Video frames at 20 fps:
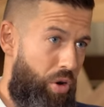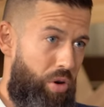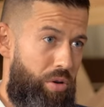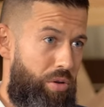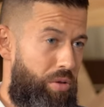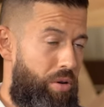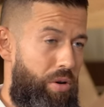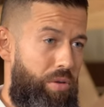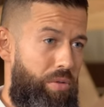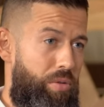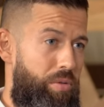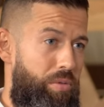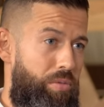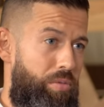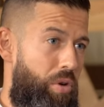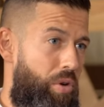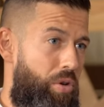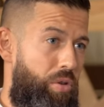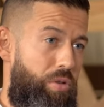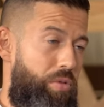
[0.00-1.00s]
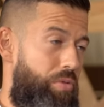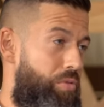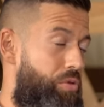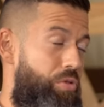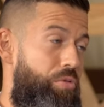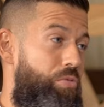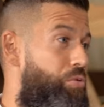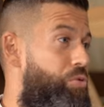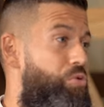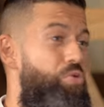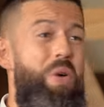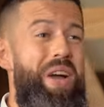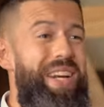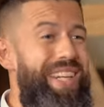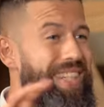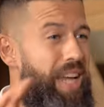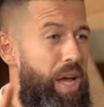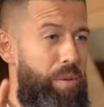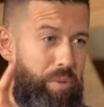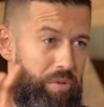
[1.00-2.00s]
or do
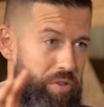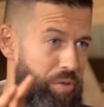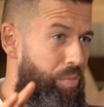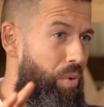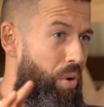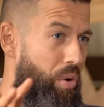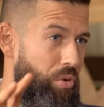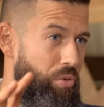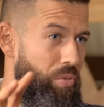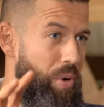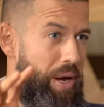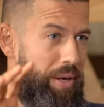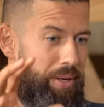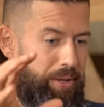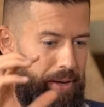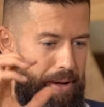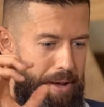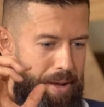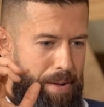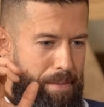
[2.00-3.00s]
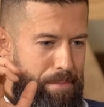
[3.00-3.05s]
any type of sport, right?